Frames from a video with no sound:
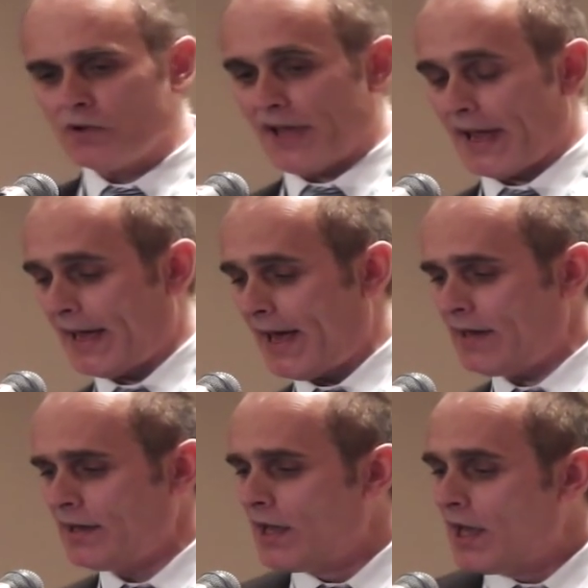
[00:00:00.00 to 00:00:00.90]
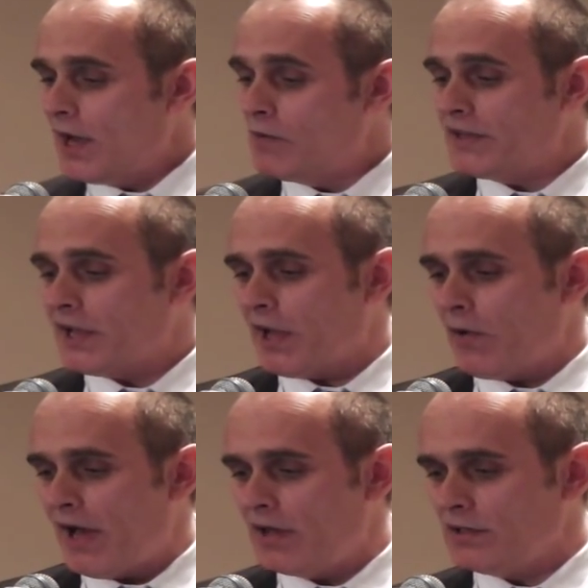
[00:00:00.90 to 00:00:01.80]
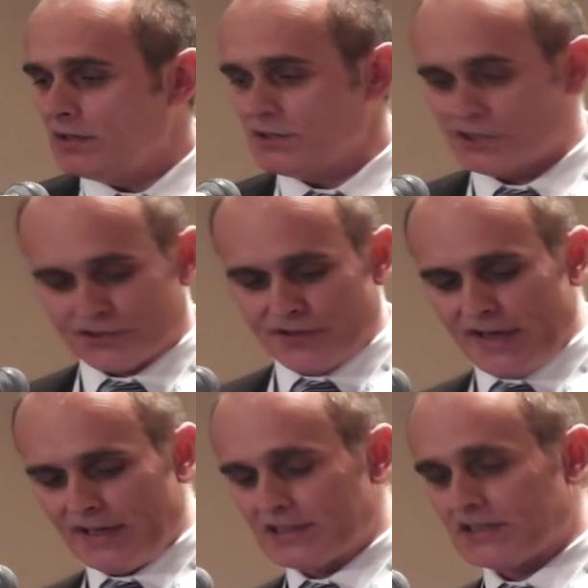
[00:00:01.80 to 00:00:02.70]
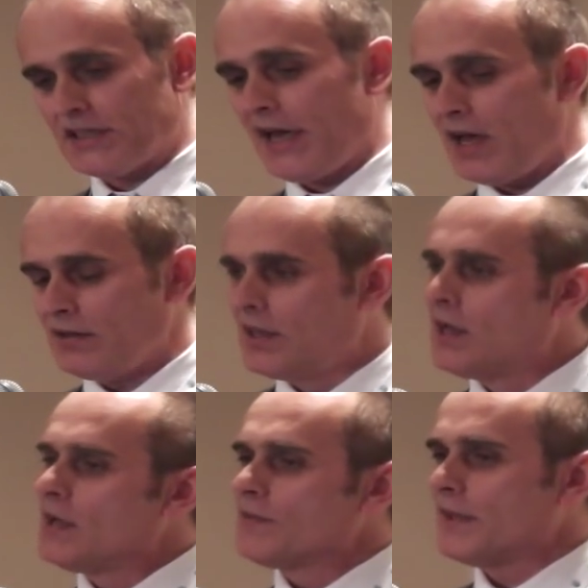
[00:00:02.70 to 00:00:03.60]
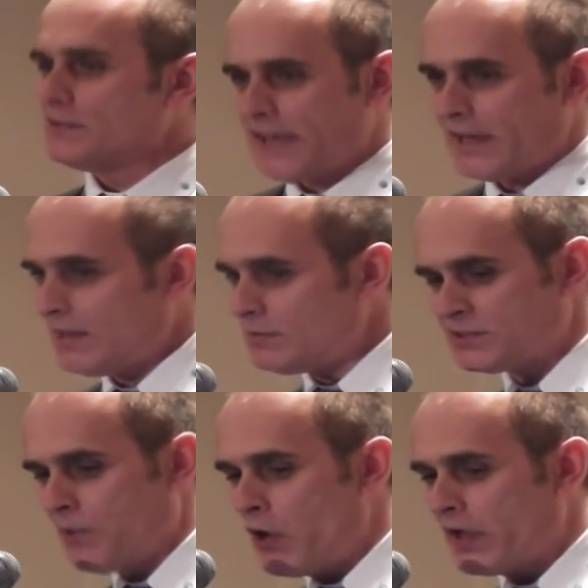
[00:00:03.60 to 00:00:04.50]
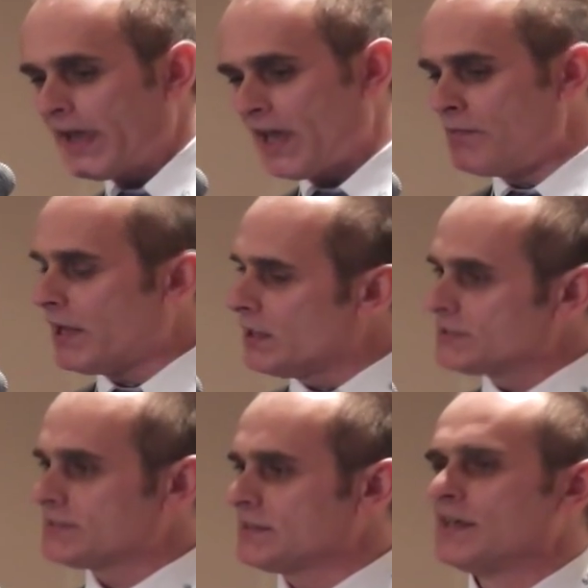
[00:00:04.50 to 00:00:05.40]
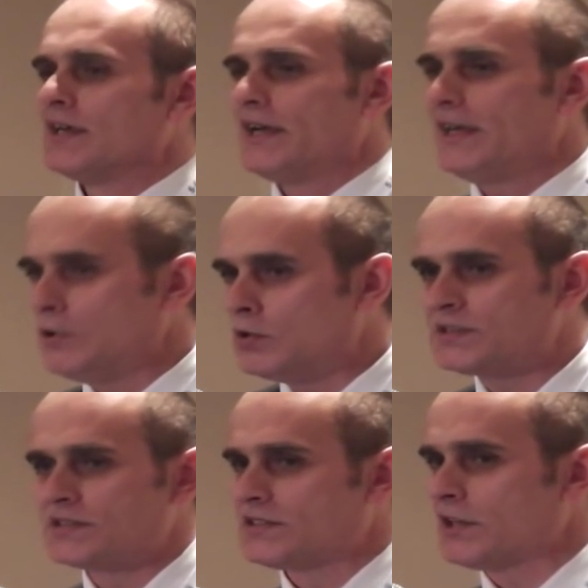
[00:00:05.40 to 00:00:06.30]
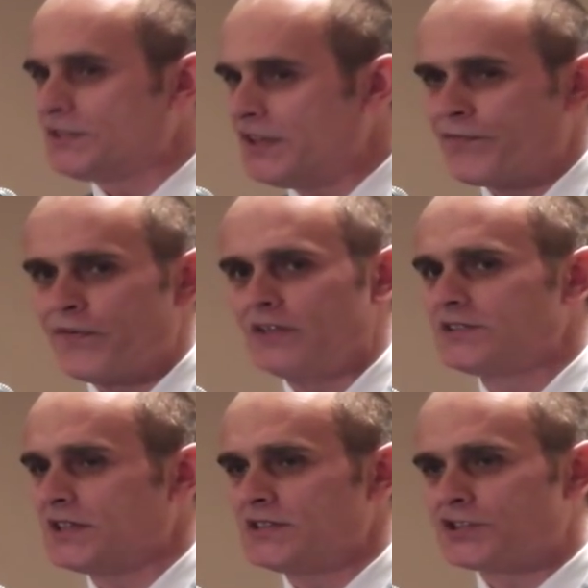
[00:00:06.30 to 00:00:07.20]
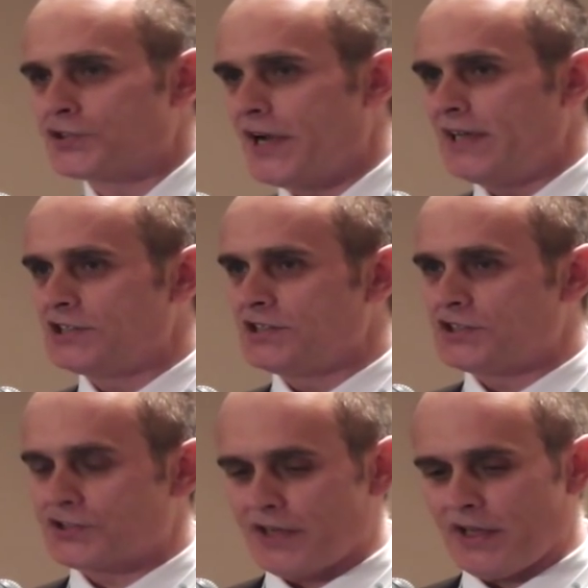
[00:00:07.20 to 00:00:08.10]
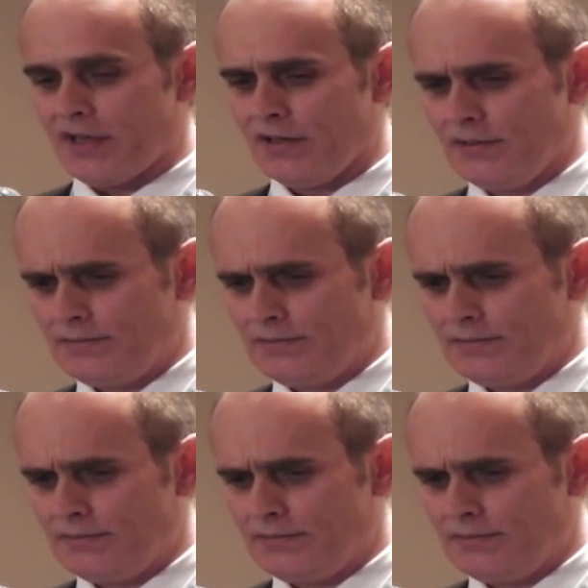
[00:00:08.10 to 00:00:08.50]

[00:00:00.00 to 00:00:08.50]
when they can, and when they go out on the street into town, they'll, take, they'll smoke again because it looks so different and so strange in Australia.